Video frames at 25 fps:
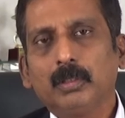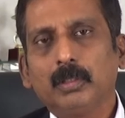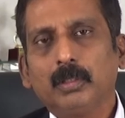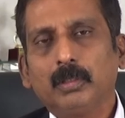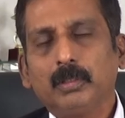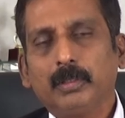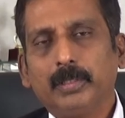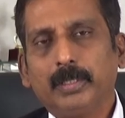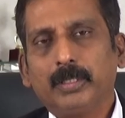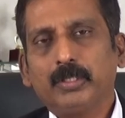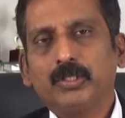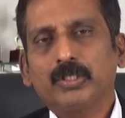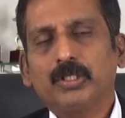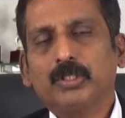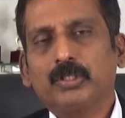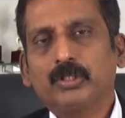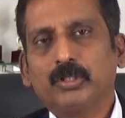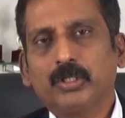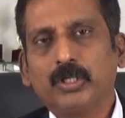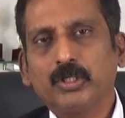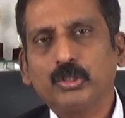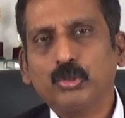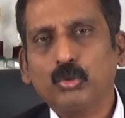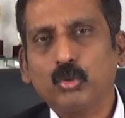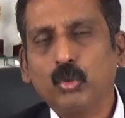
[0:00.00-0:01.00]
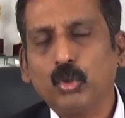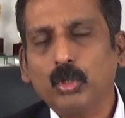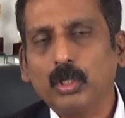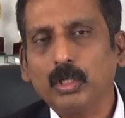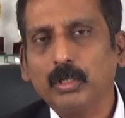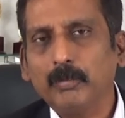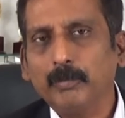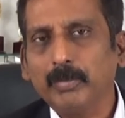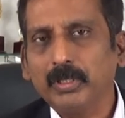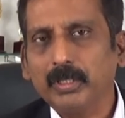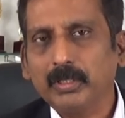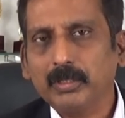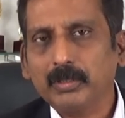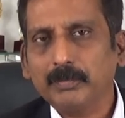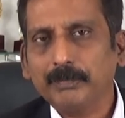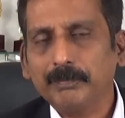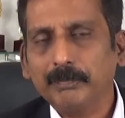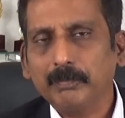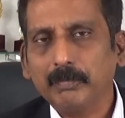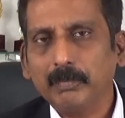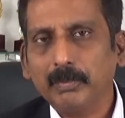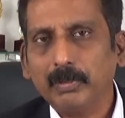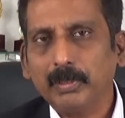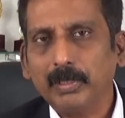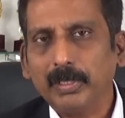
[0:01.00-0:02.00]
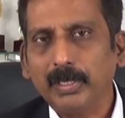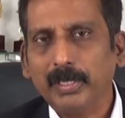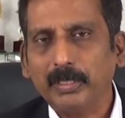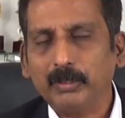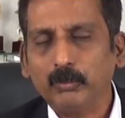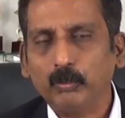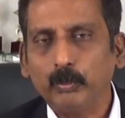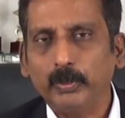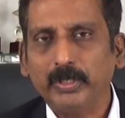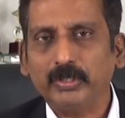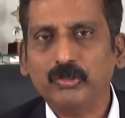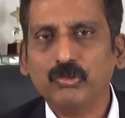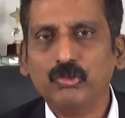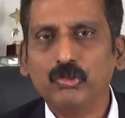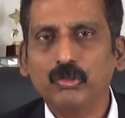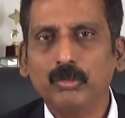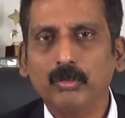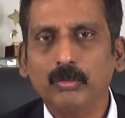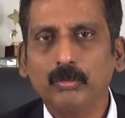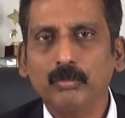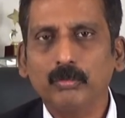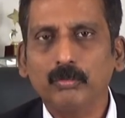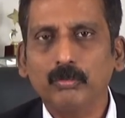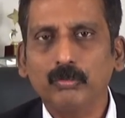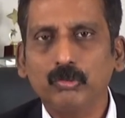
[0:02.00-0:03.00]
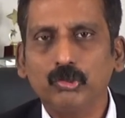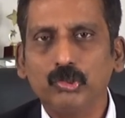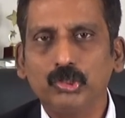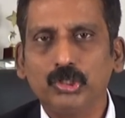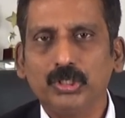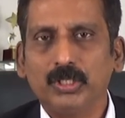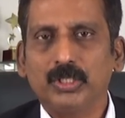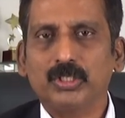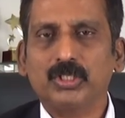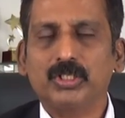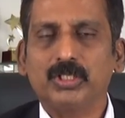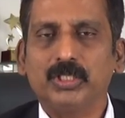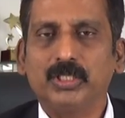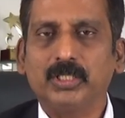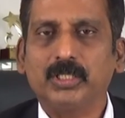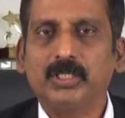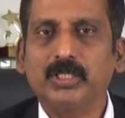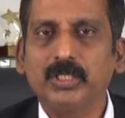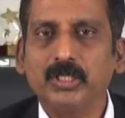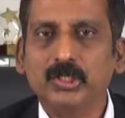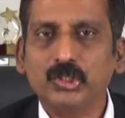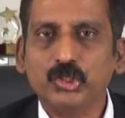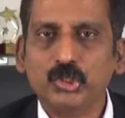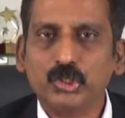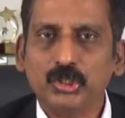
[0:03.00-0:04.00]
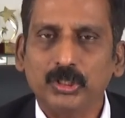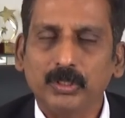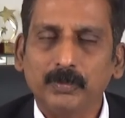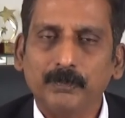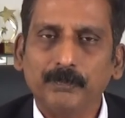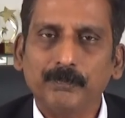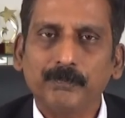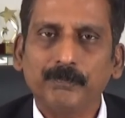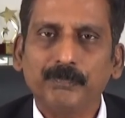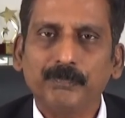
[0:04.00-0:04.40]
There is a threshold limit at which GST kicks in.